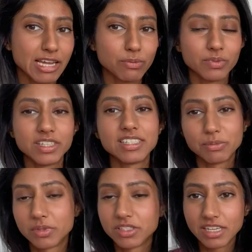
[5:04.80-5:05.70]
This
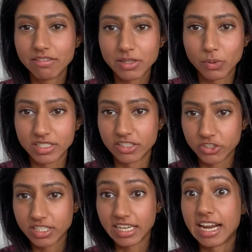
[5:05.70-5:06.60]
definitely was
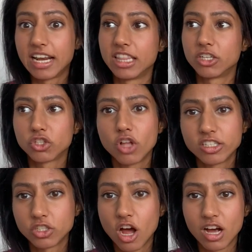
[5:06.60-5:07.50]
interesting, and there's a lot
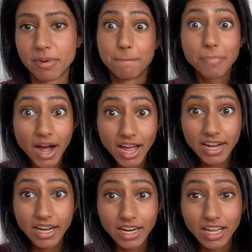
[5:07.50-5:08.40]
to talk about, but
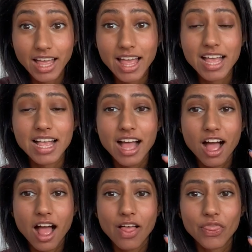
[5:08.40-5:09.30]

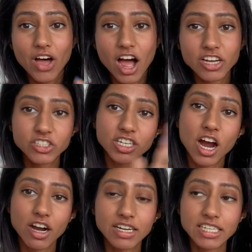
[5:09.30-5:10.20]
the
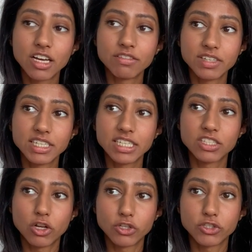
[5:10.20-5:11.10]
undercurrent of it is
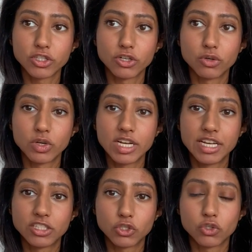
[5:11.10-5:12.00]
also,
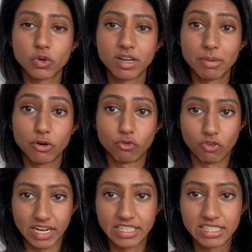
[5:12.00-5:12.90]
it's a story about
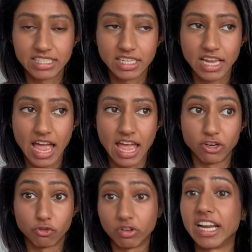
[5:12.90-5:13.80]
race and
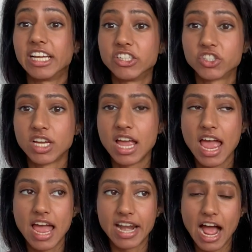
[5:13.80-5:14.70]
rage
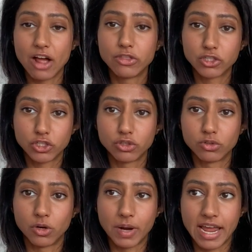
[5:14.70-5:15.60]
and how the two
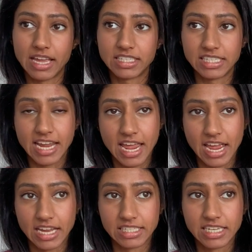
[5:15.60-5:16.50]
go hand in
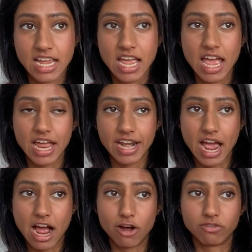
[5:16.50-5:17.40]
hand, and
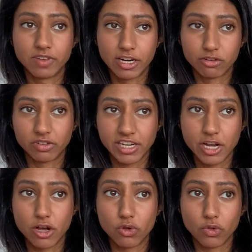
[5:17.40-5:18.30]
how
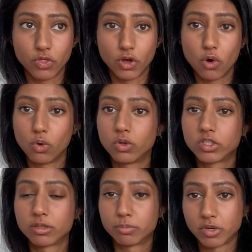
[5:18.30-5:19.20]
Federico, the
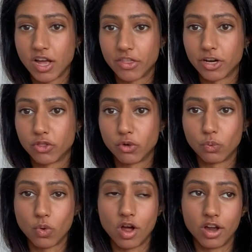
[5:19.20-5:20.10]
older brother, the
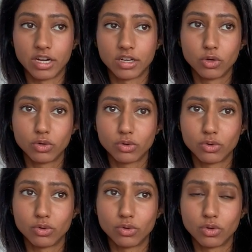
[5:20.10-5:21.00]
one
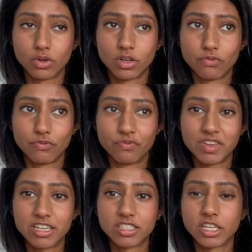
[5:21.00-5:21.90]
who
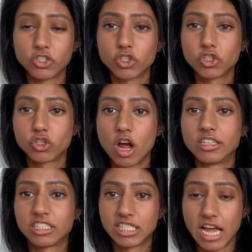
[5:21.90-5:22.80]
feels such a strong
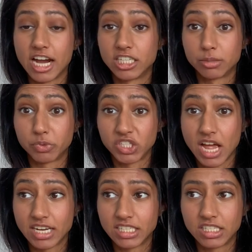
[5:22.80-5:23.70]
desire to
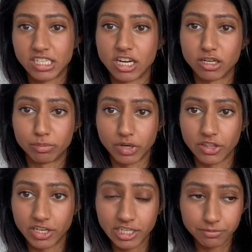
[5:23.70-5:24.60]
protect his younger
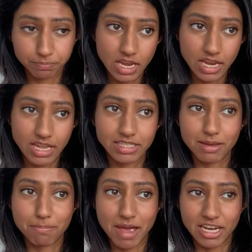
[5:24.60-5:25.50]
brother, is
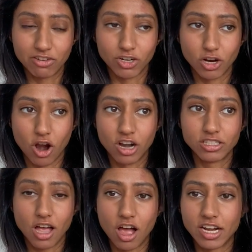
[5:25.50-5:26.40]
in many regards
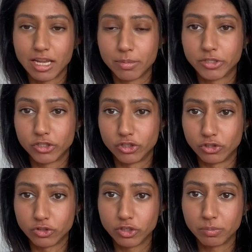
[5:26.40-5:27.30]
unable to do
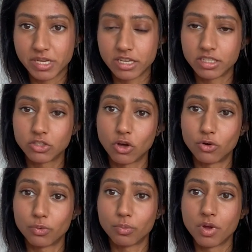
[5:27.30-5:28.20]
so because his
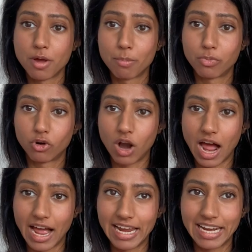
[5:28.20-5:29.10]
own
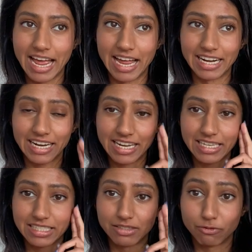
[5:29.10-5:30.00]
pride and
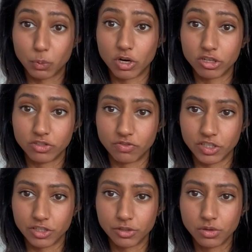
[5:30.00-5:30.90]
his
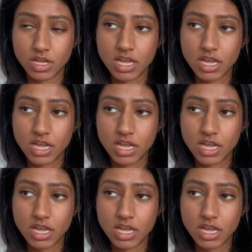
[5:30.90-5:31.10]
worldview